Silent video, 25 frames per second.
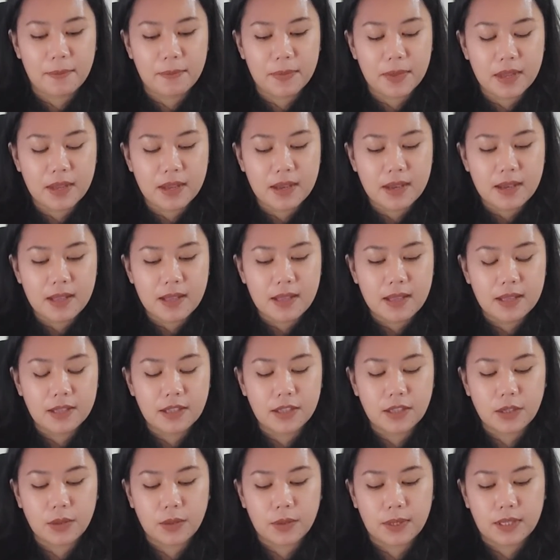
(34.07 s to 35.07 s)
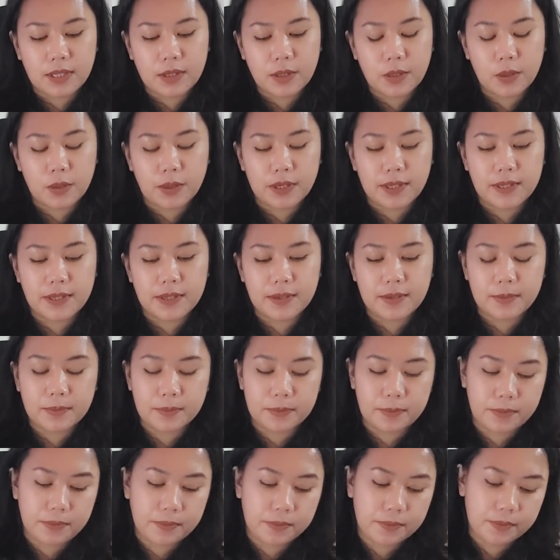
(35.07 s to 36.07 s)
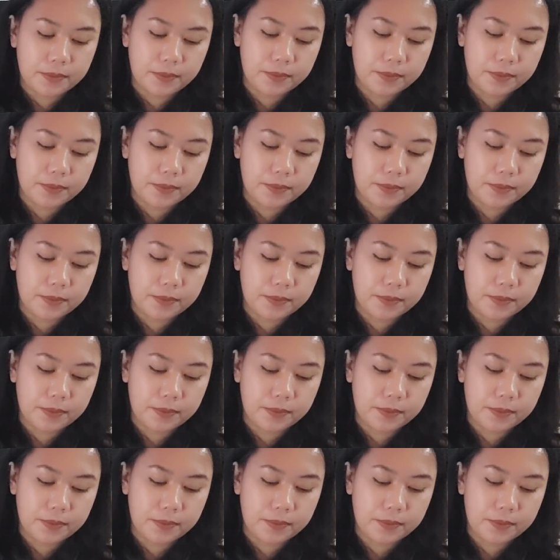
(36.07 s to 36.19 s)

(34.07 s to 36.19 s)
Let's do it, Taurus.